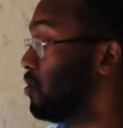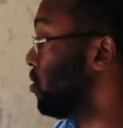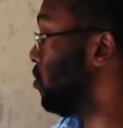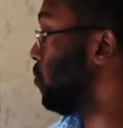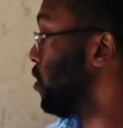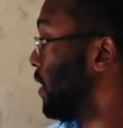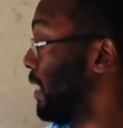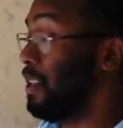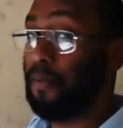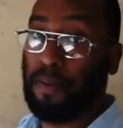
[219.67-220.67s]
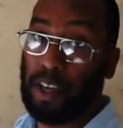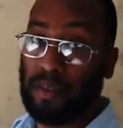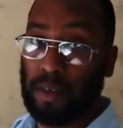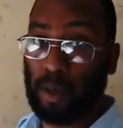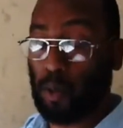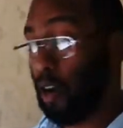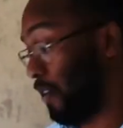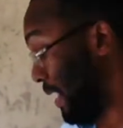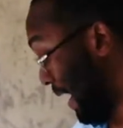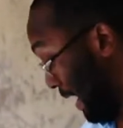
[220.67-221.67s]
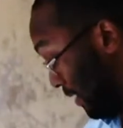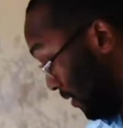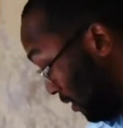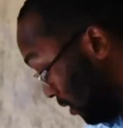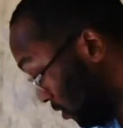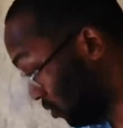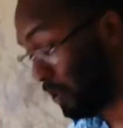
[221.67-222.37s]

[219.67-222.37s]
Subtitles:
So we're looking at the first fix wiring and